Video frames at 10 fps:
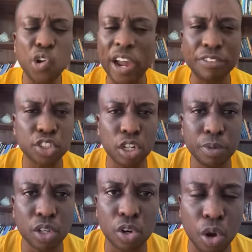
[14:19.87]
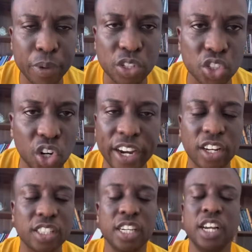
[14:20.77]
We have Solomon Okopi to join
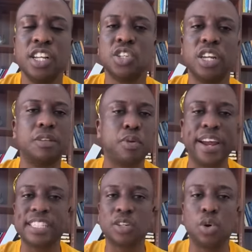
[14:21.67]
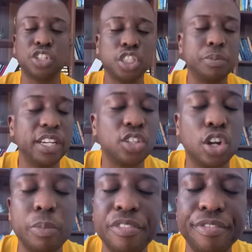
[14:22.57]
us to lead prayers and worship. It's
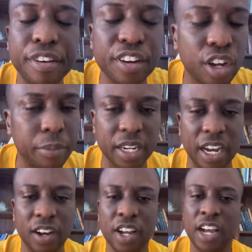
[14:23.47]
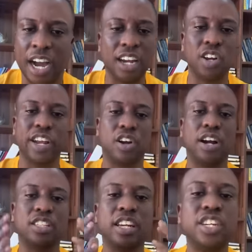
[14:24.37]
going to be phenomenal. Hallelujah.
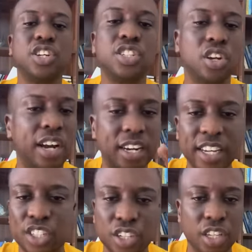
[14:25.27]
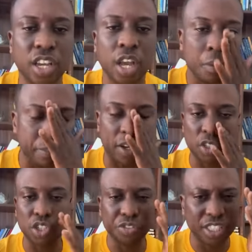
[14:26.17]
Congratulations, congratulations,
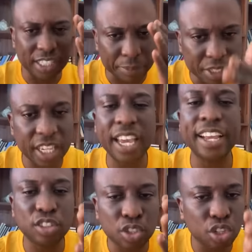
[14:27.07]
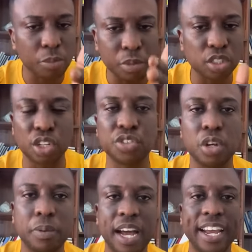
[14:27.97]
because you've stepped into your month of
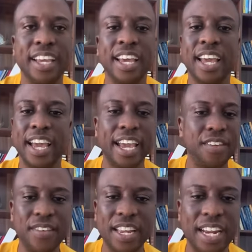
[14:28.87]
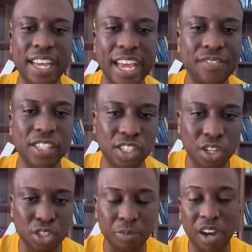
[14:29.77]
supply. Amen and amen.
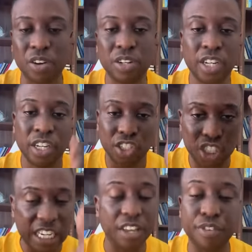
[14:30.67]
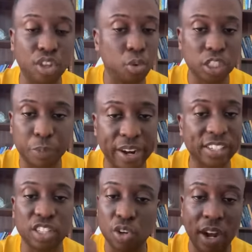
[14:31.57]
See you tomorrow. Share. If you didn't watch prayer
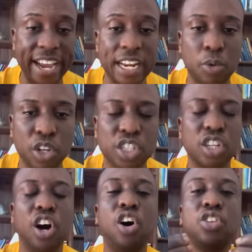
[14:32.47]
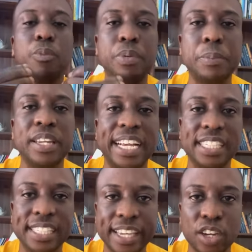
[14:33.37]
today, go ahead and watch it. All the people that are
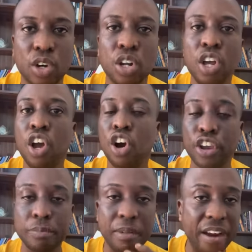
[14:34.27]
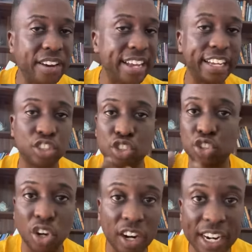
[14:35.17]
single or you're married and you're
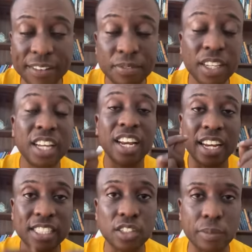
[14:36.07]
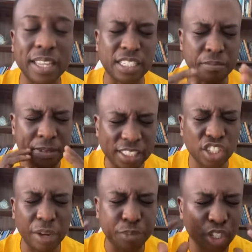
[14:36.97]
struggling, listen to me. There's a
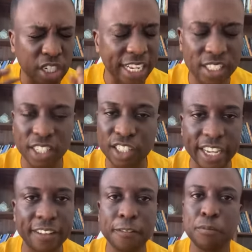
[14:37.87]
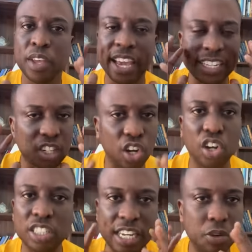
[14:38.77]
message I preached last Sunday. It's
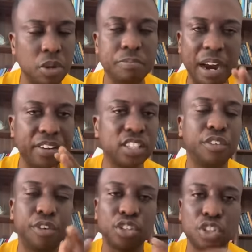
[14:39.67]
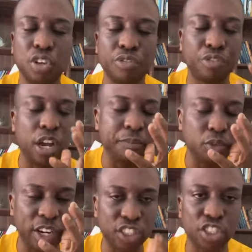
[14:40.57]
called Dealing with Marital
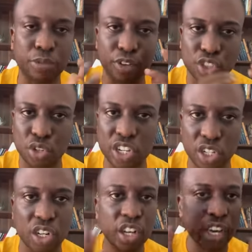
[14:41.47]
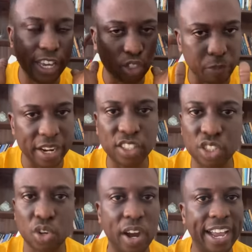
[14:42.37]
Relationship Frustration. It will
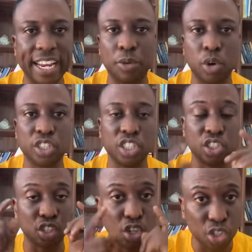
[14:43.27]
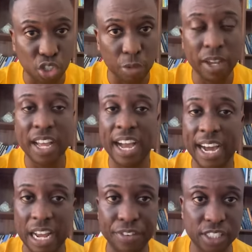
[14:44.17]
bless you. Go ahead and watch it. It's on YouTube
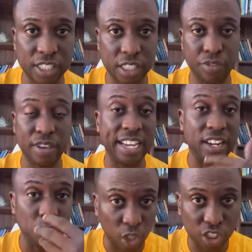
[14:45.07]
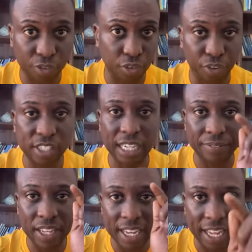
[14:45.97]
at HarvestersTV. And watching for the first
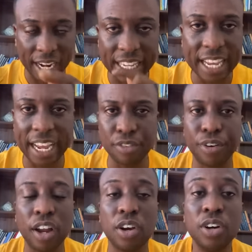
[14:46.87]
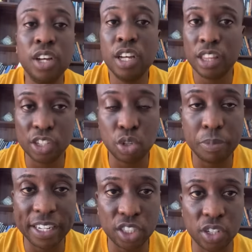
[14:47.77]
time, click and follow. This will
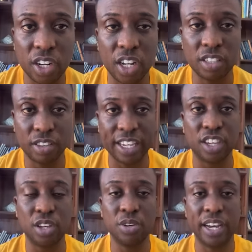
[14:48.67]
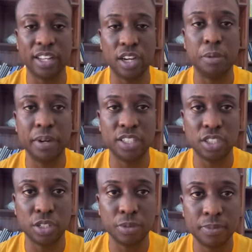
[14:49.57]
bless you a lot. Thank you and God
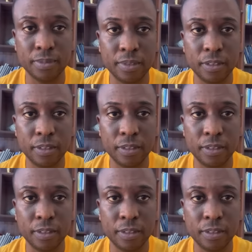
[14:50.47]
bless you.